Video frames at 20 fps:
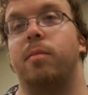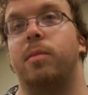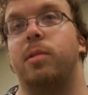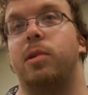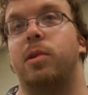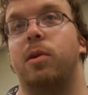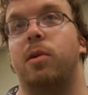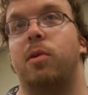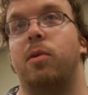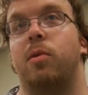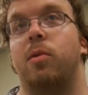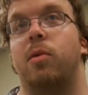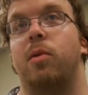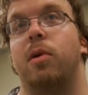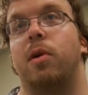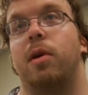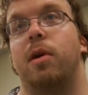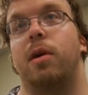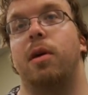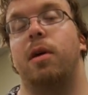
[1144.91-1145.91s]
So
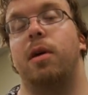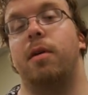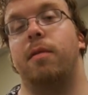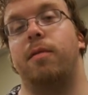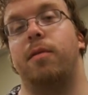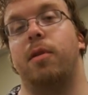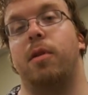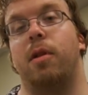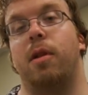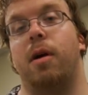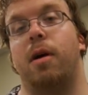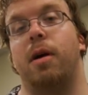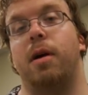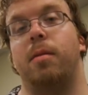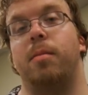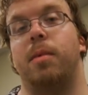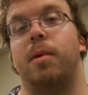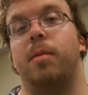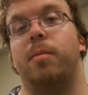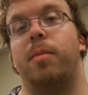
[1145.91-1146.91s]
if the law
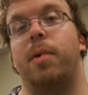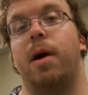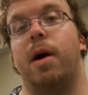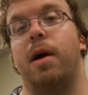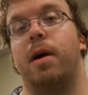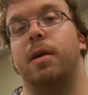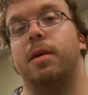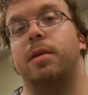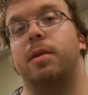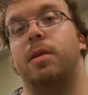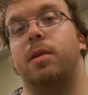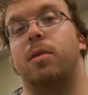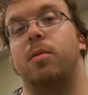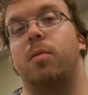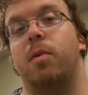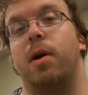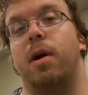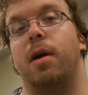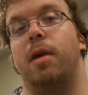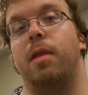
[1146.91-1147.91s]
had been passed the
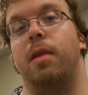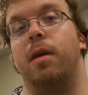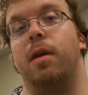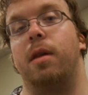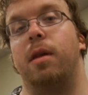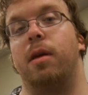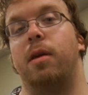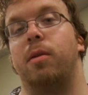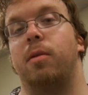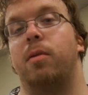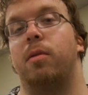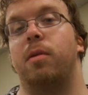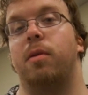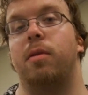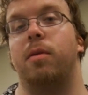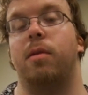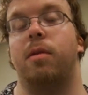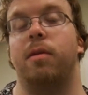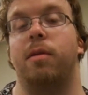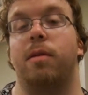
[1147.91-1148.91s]
way that
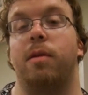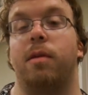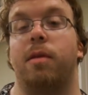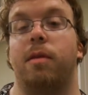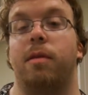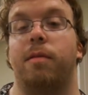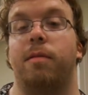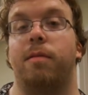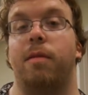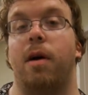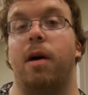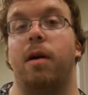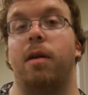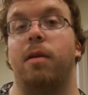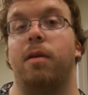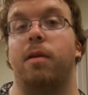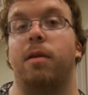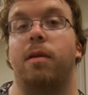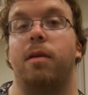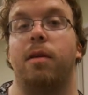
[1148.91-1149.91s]
in the
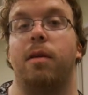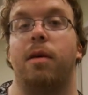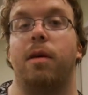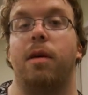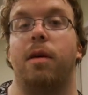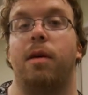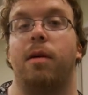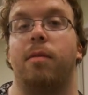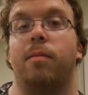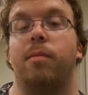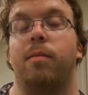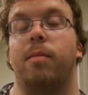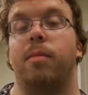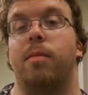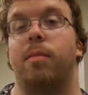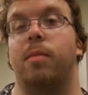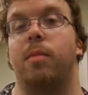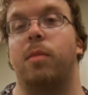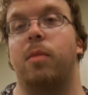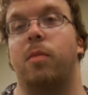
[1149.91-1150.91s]
final
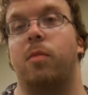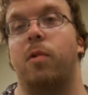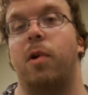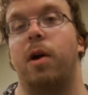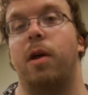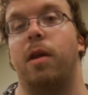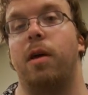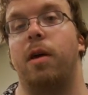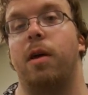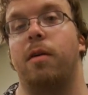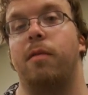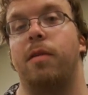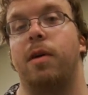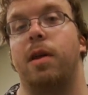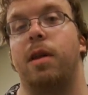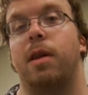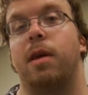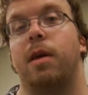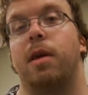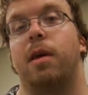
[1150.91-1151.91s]
writing of
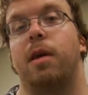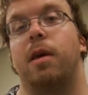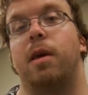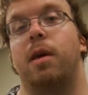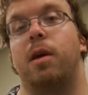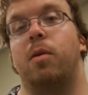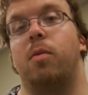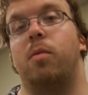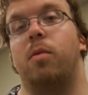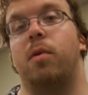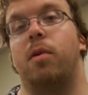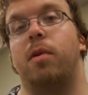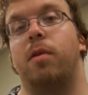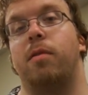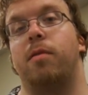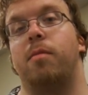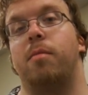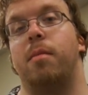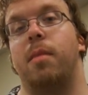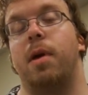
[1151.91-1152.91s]
it, it would
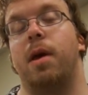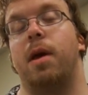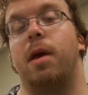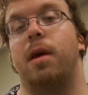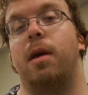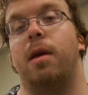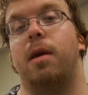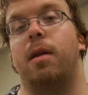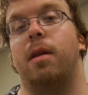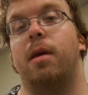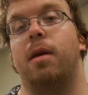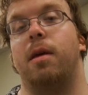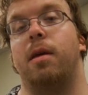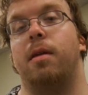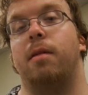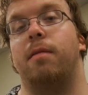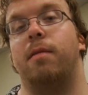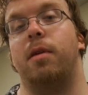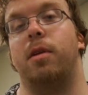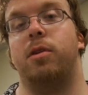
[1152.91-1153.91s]
have made
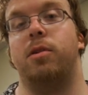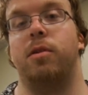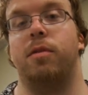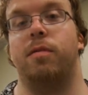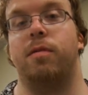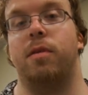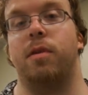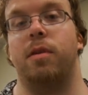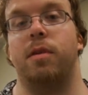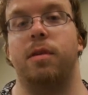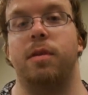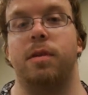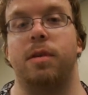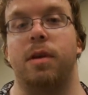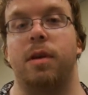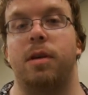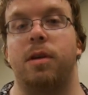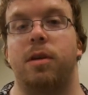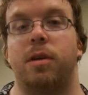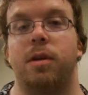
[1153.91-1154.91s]
in vitro
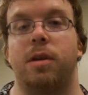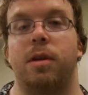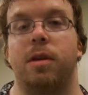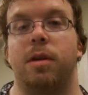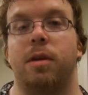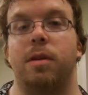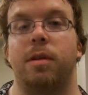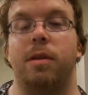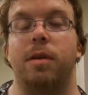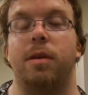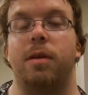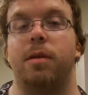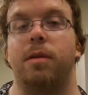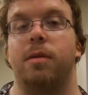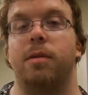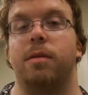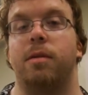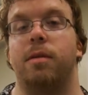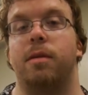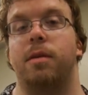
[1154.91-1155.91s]
fertilization
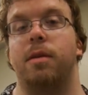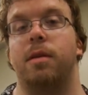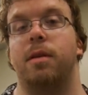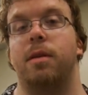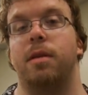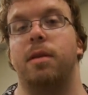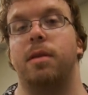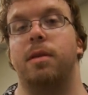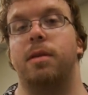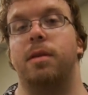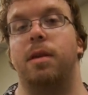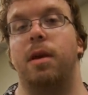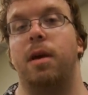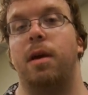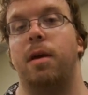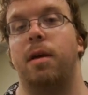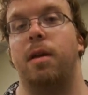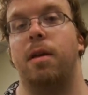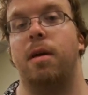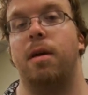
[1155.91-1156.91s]
illegal in the
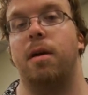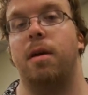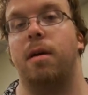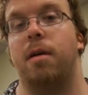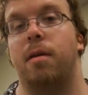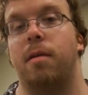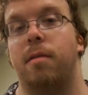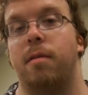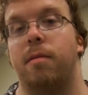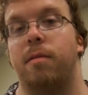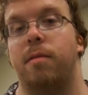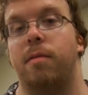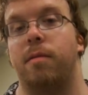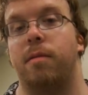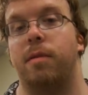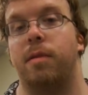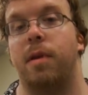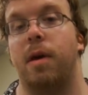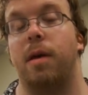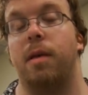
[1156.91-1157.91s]
state of
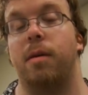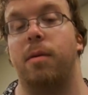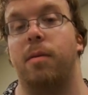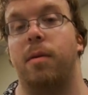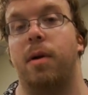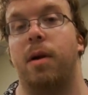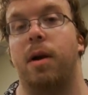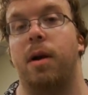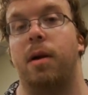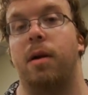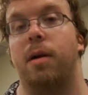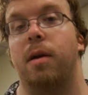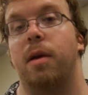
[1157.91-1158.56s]
Delaware.